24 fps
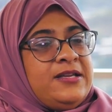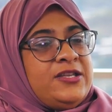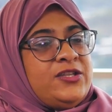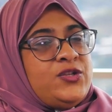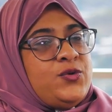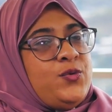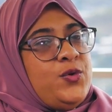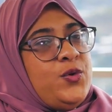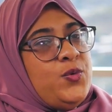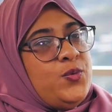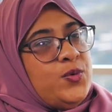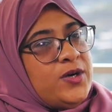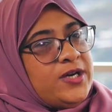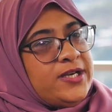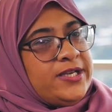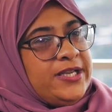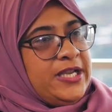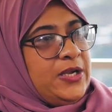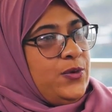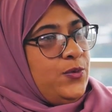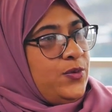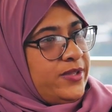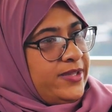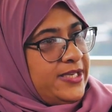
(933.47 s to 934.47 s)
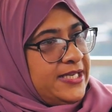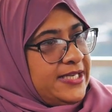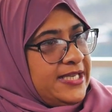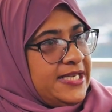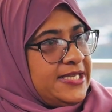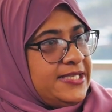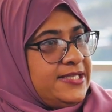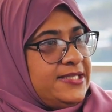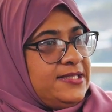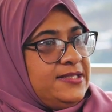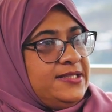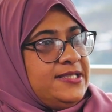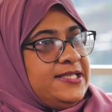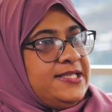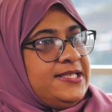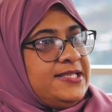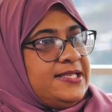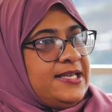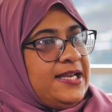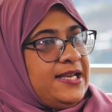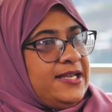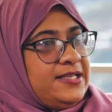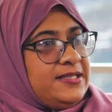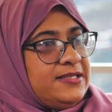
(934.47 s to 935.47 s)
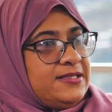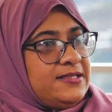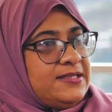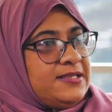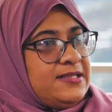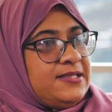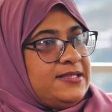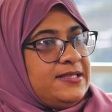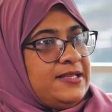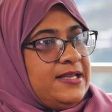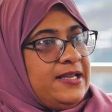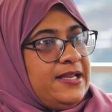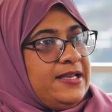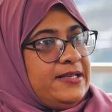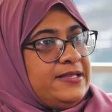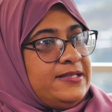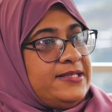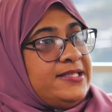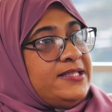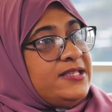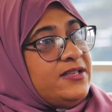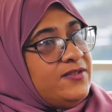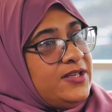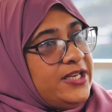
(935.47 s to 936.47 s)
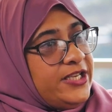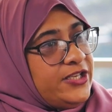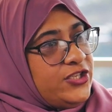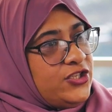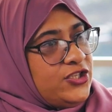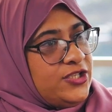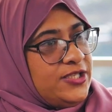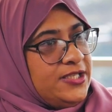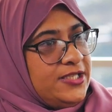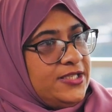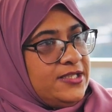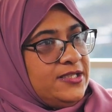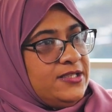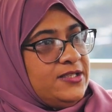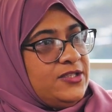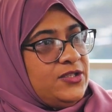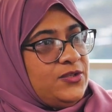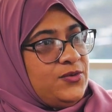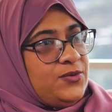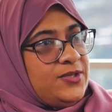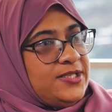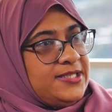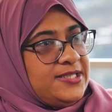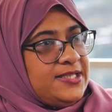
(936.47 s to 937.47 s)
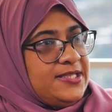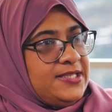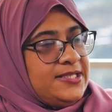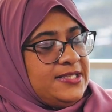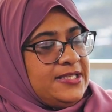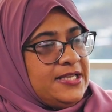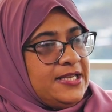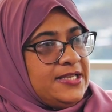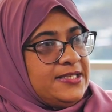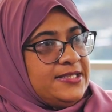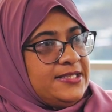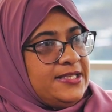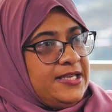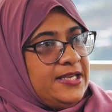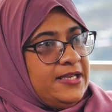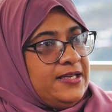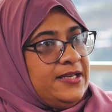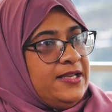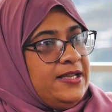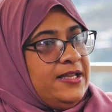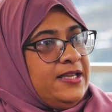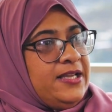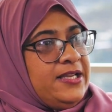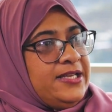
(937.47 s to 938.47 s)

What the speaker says: So we're working with industrial designers and civil engineers to assist us in